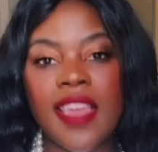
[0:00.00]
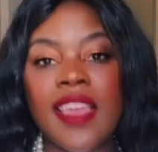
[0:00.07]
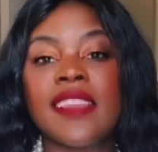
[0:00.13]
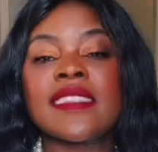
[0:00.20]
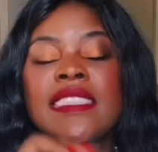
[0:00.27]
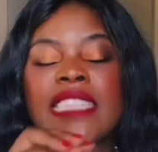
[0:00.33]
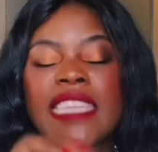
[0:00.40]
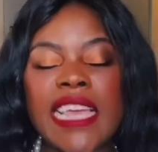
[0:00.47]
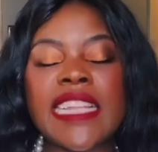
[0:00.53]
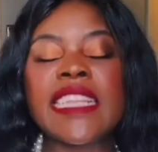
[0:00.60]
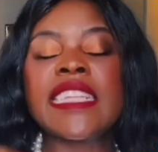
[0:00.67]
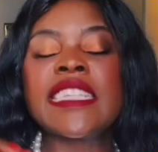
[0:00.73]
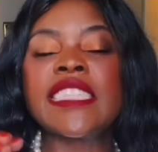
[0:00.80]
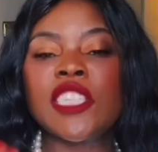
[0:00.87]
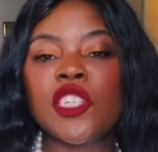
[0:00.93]

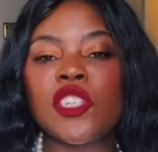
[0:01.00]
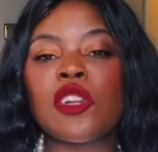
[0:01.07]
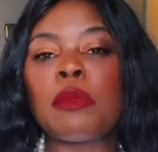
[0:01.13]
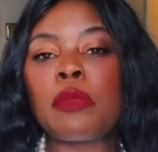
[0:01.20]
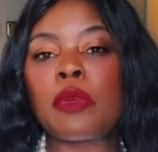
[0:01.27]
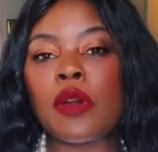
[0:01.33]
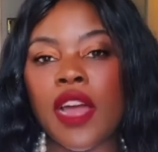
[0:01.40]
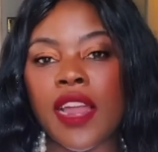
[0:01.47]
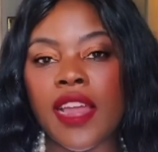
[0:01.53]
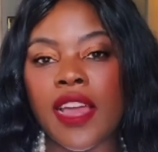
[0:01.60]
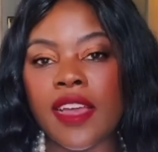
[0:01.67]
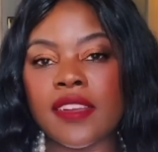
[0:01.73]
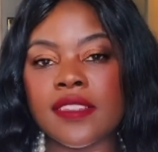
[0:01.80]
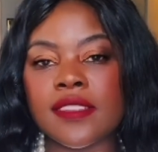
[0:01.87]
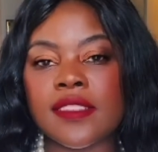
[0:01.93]
scaling digital
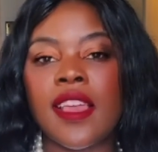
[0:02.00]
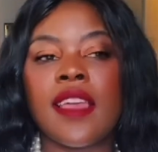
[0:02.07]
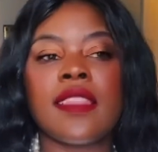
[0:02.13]
products